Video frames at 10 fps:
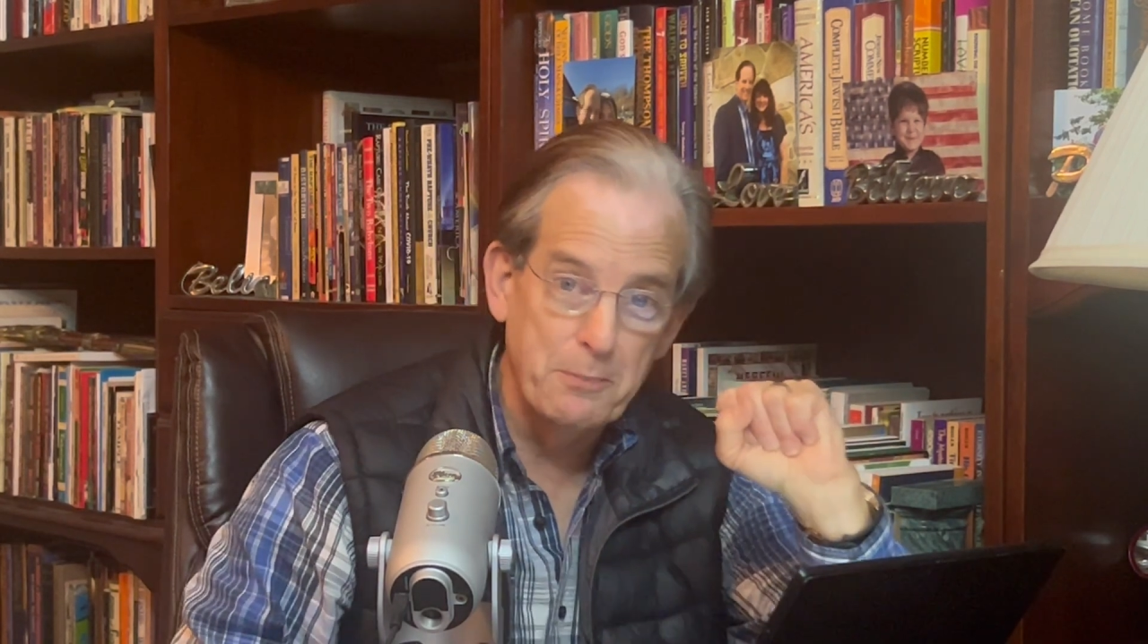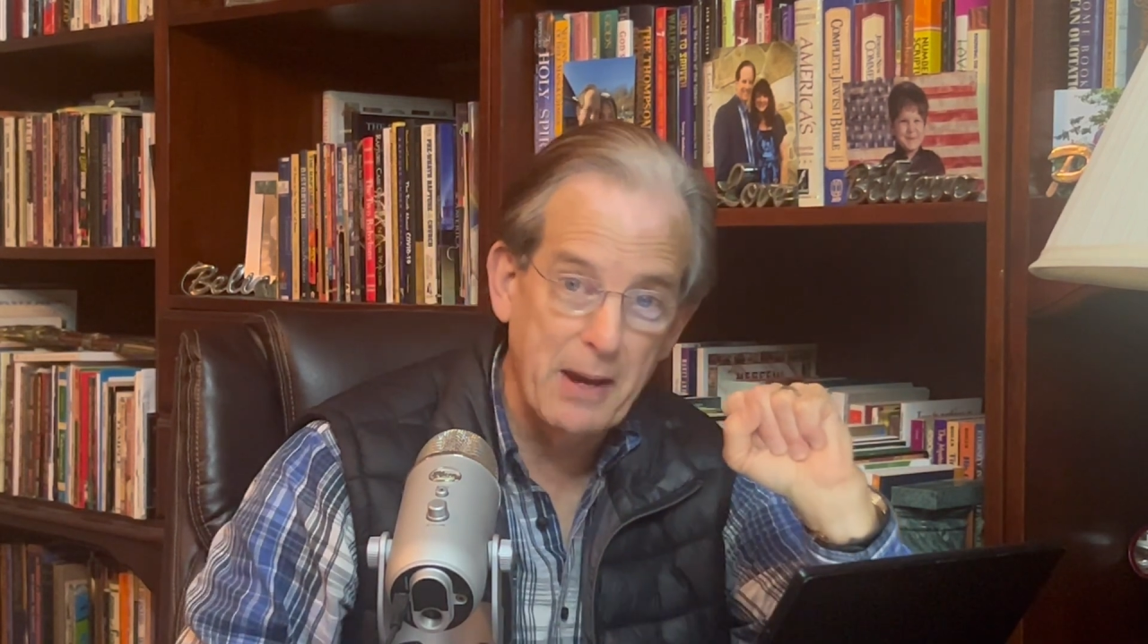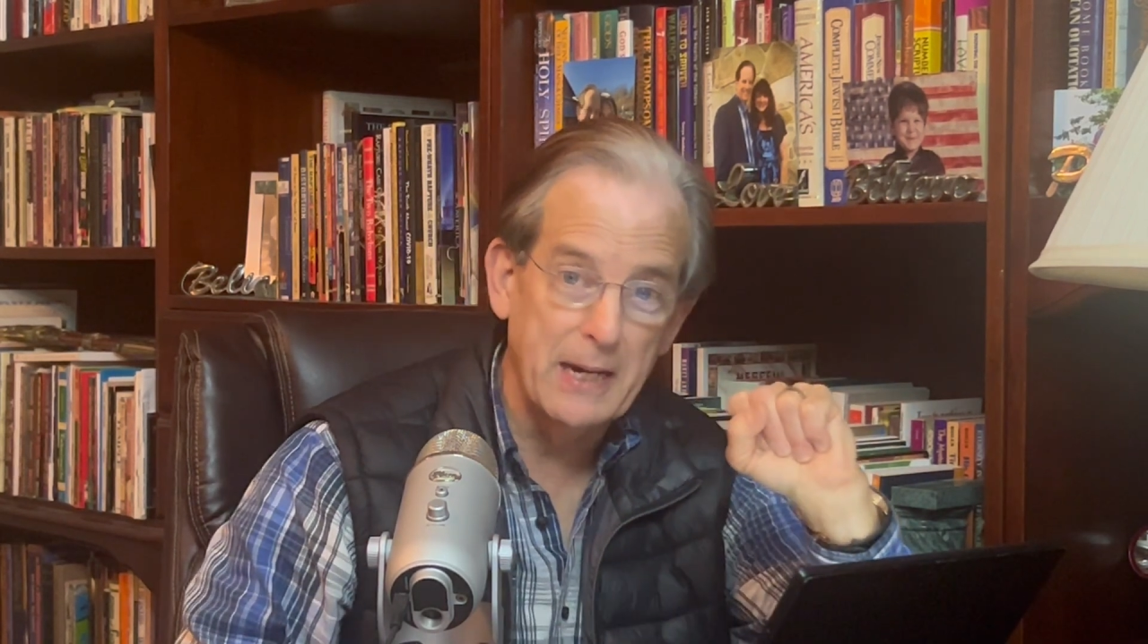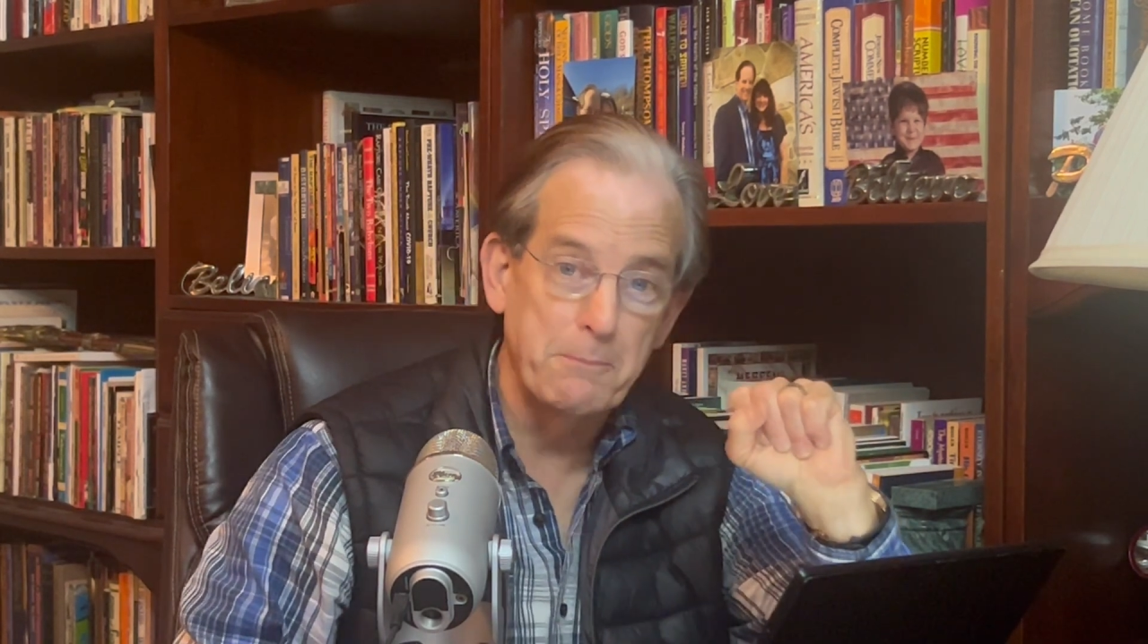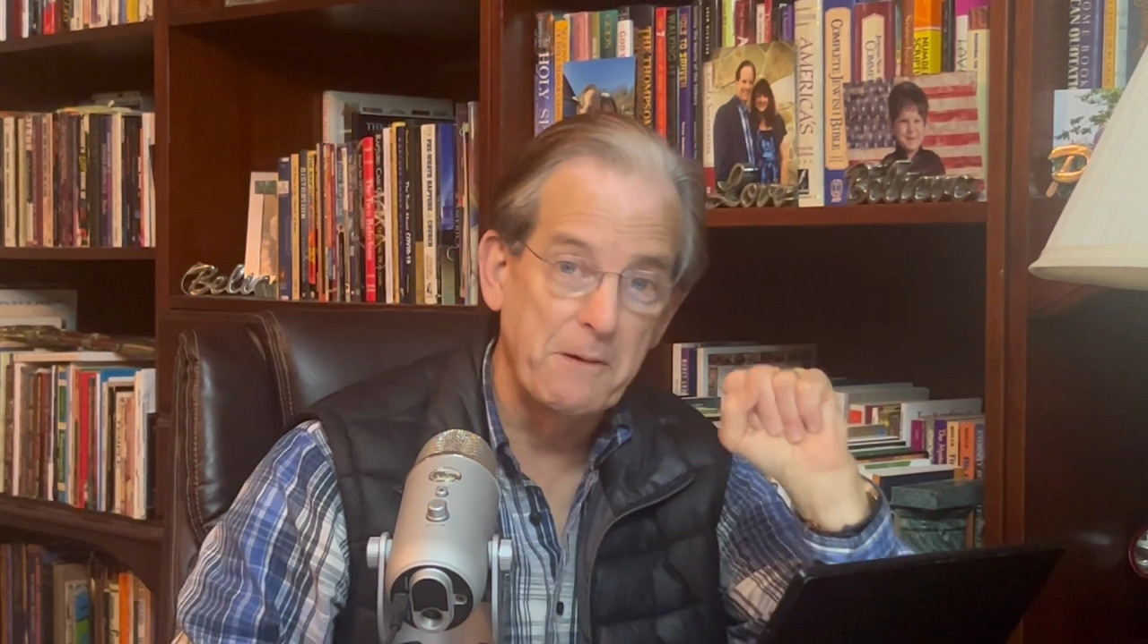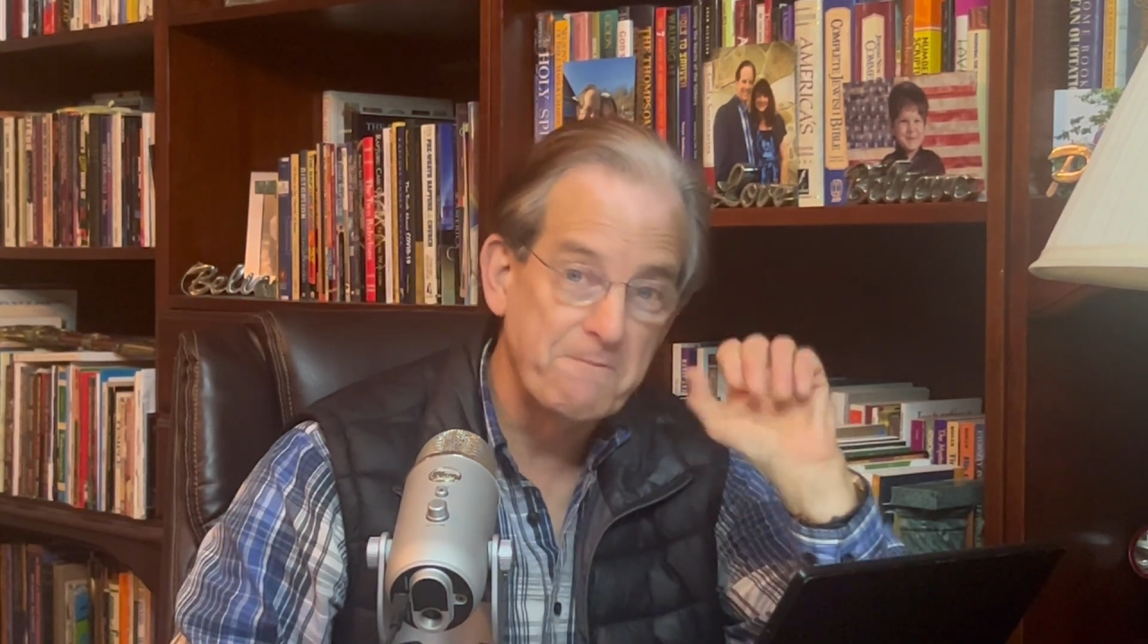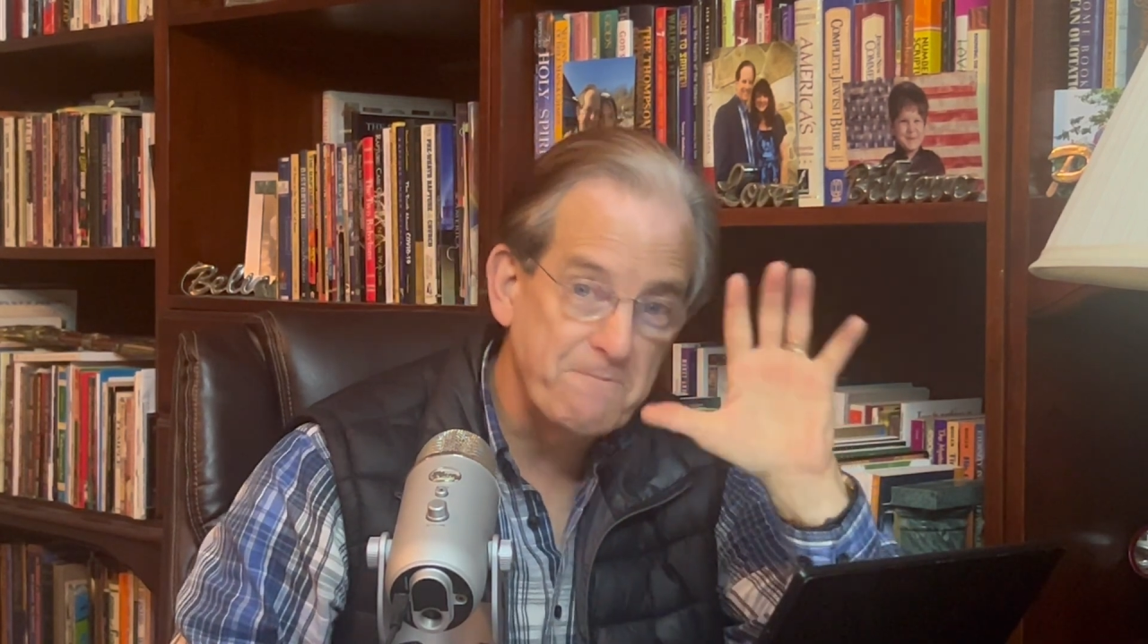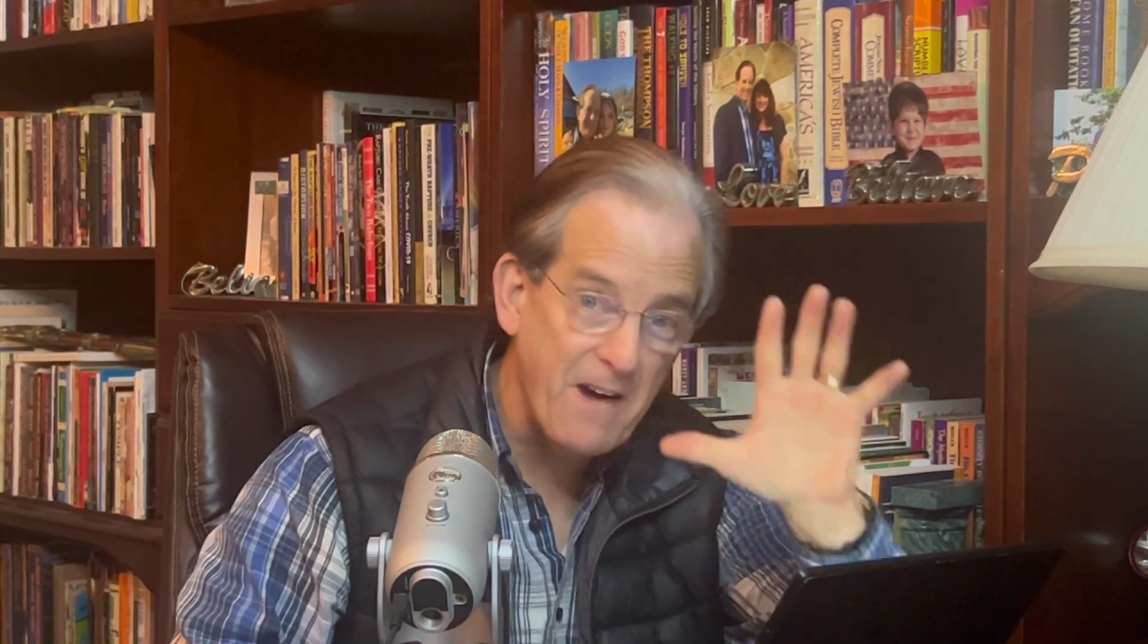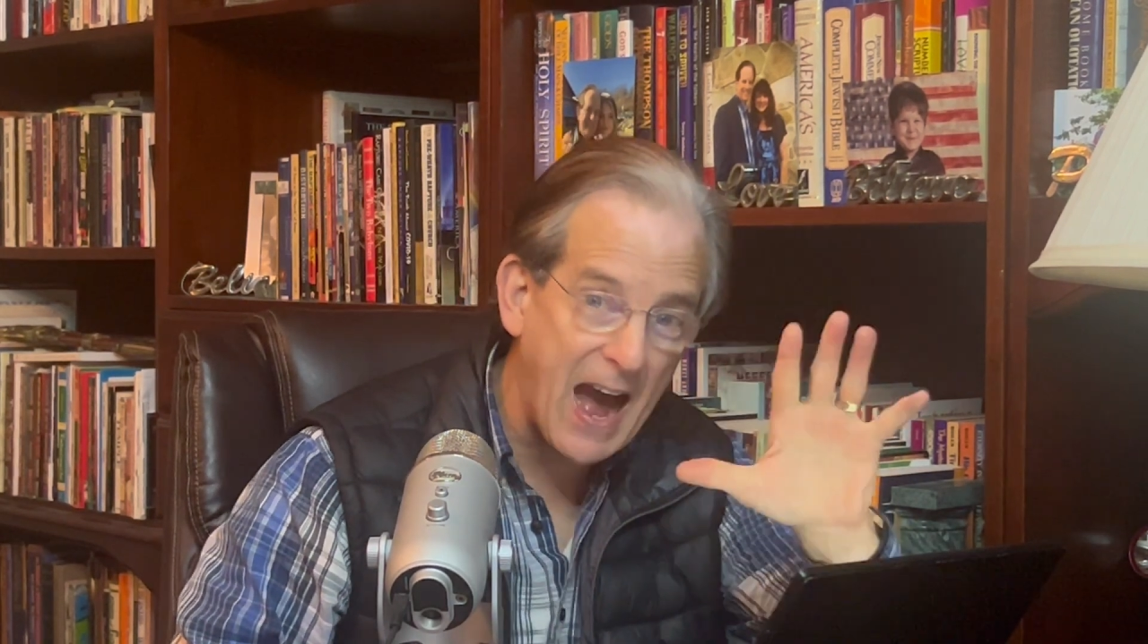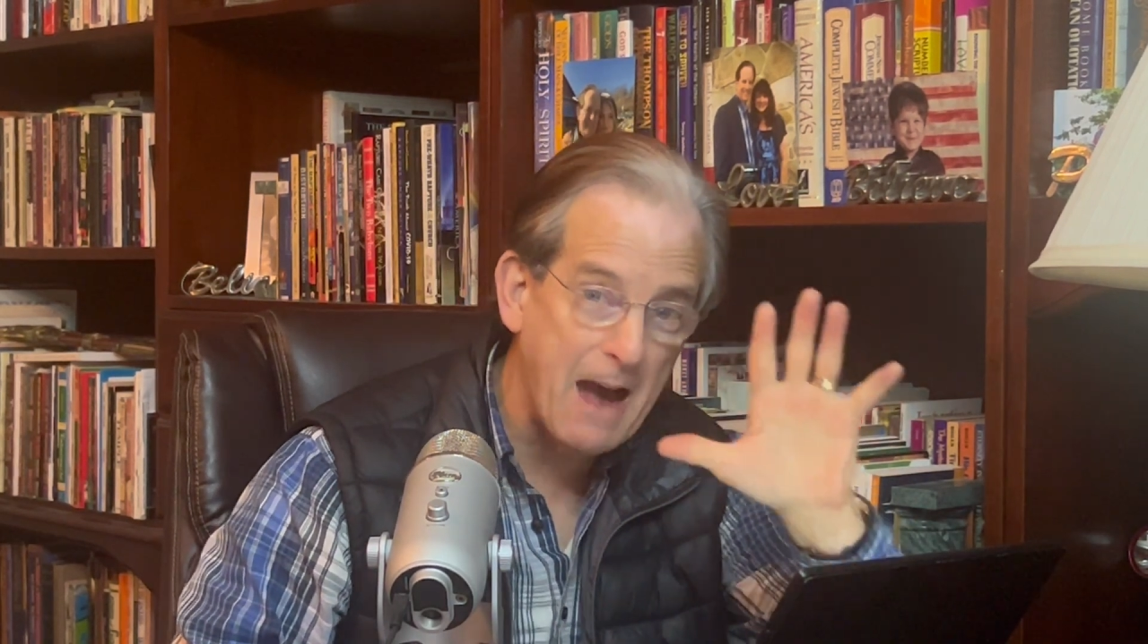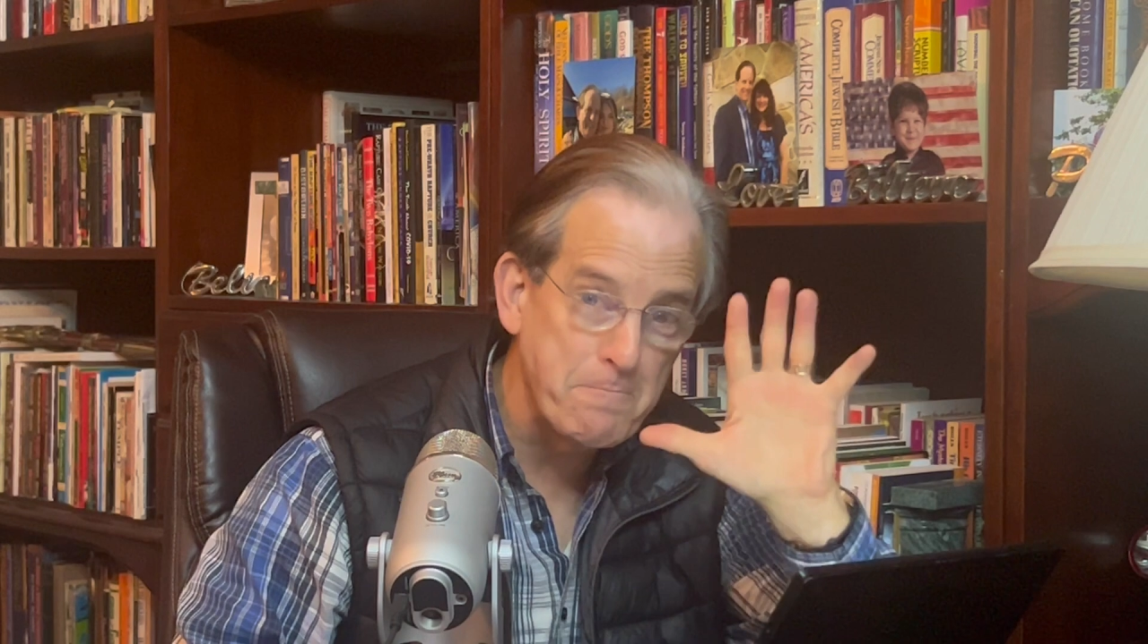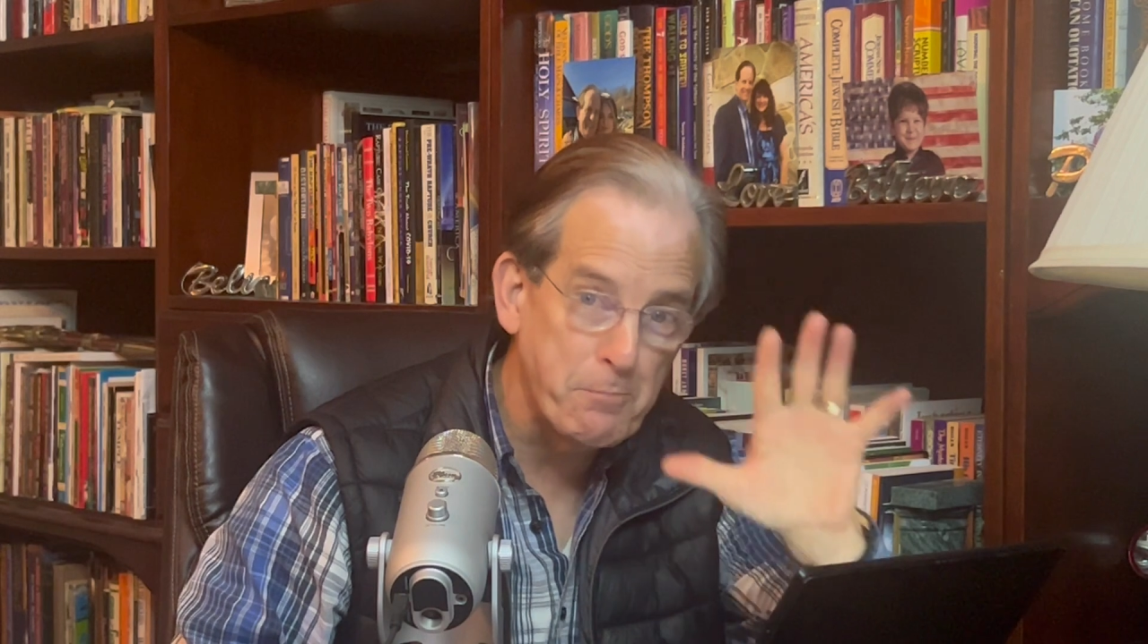made up of five